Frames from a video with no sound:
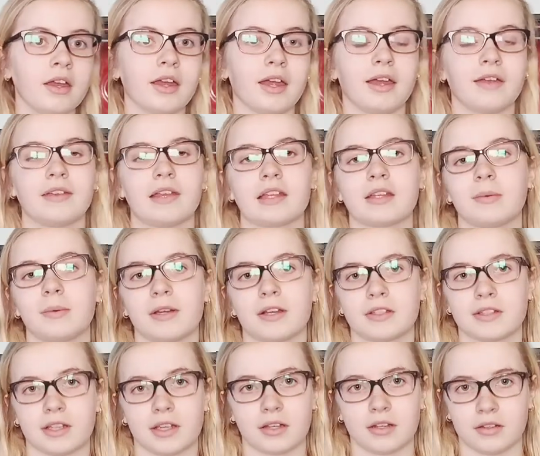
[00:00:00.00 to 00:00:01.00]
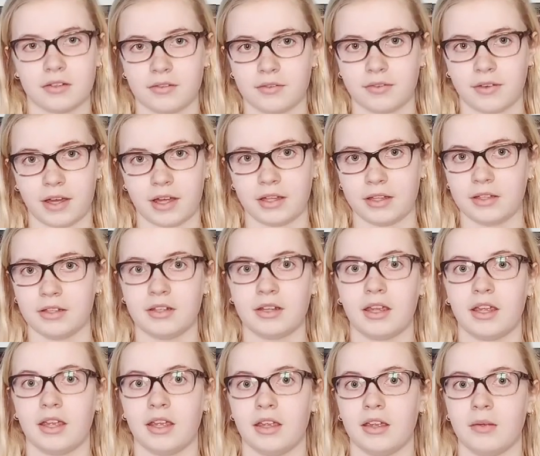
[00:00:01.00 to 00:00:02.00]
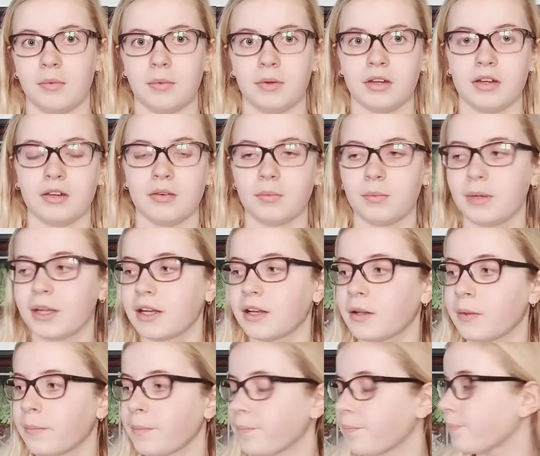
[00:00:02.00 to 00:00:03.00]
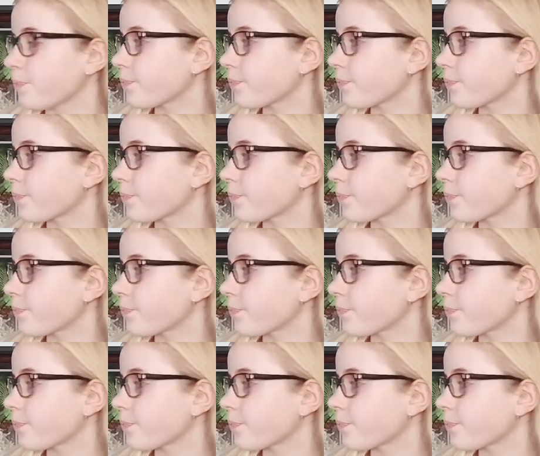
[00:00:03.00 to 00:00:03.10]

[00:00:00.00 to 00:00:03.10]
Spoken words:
and that's because I couldn't find a wooden wheel.